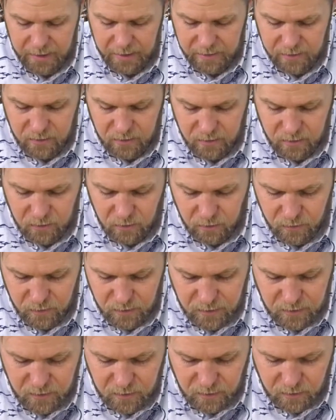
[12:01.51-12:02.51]
It's a
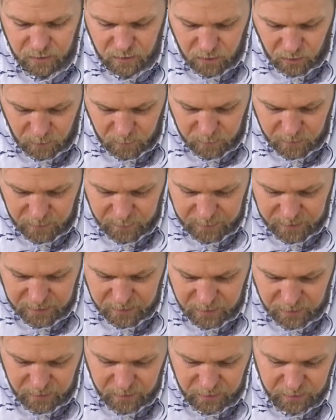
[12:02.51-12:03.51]
surface to sculpt, a
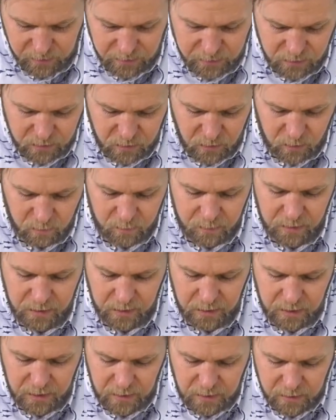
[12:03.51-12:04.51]
material to sculpt.
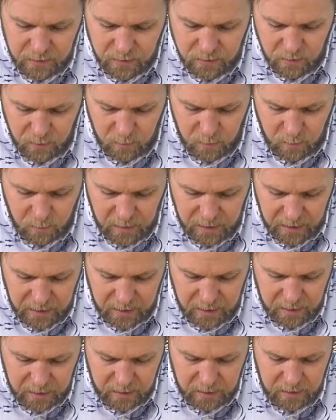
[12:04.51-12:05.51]
So we want
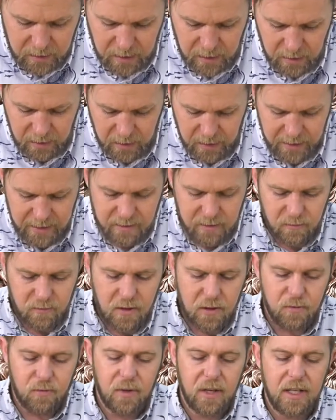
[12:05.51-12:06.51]
to get lots of
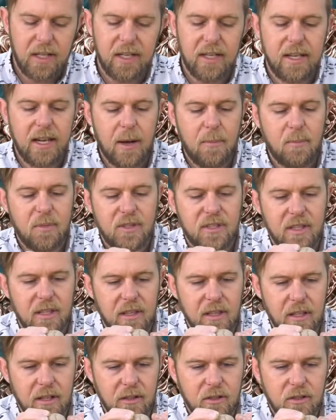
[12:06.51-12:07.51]
different depths in
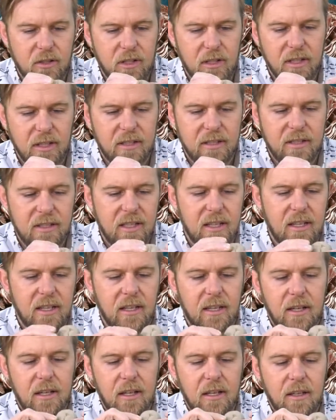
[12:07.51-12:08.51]
there. So you can
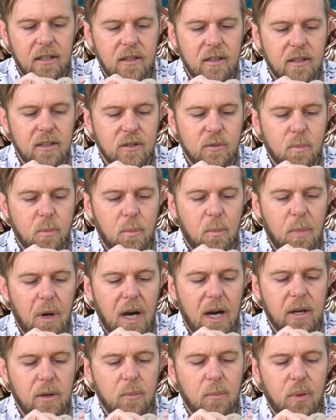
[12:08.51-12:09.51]
see this
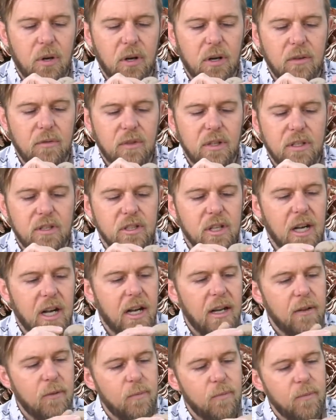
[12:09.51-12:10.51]
bottom part of the
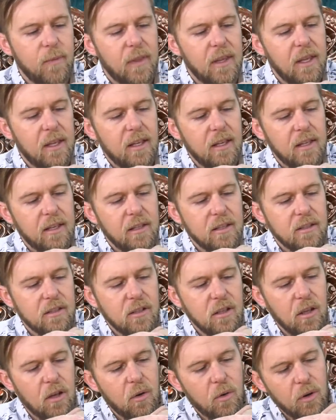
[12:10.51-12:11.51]
jaw is
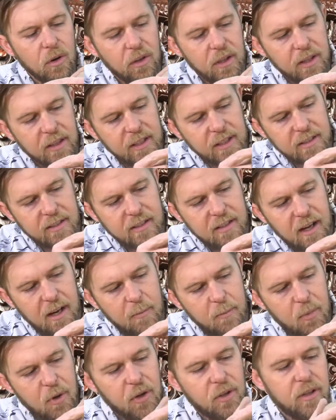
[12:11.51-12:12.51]
lower than this
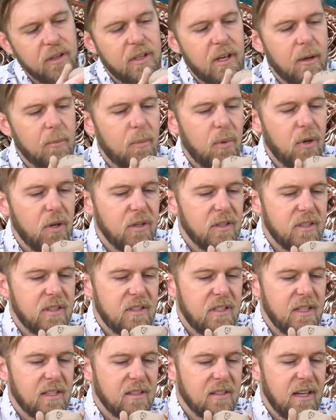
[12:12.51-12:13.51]
top part. The top part
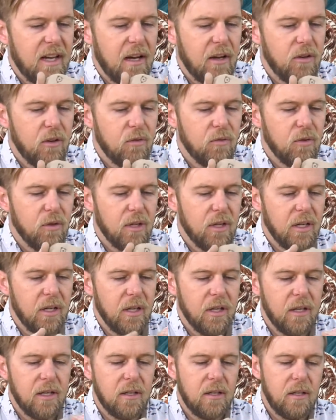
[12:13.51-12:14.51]
sticks out over
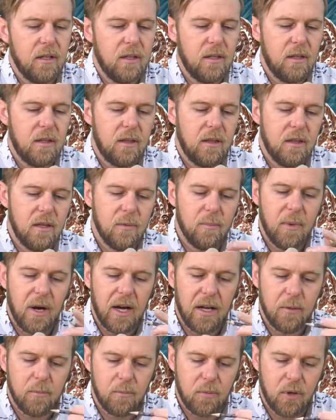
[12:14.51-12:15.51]
the
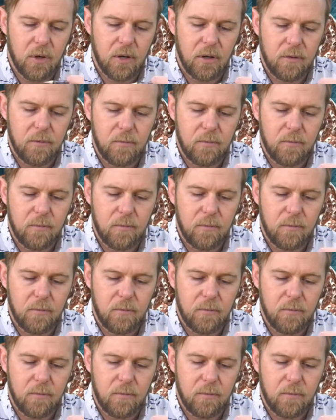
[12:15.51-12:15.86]
bottom part.